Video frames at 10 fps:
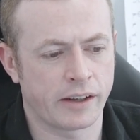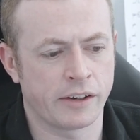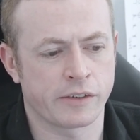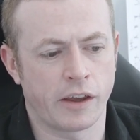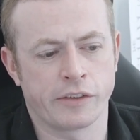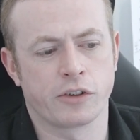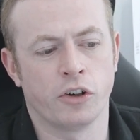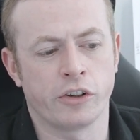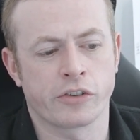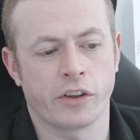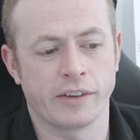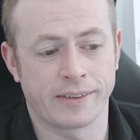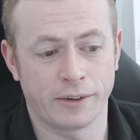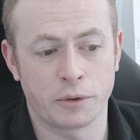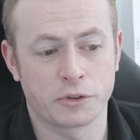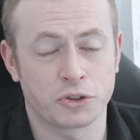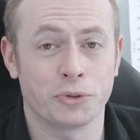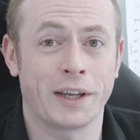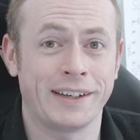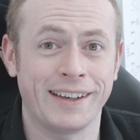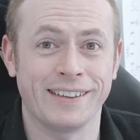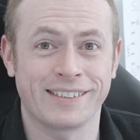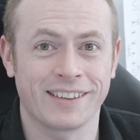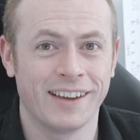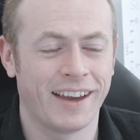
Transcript: And as, as good as Zero to Shodan is,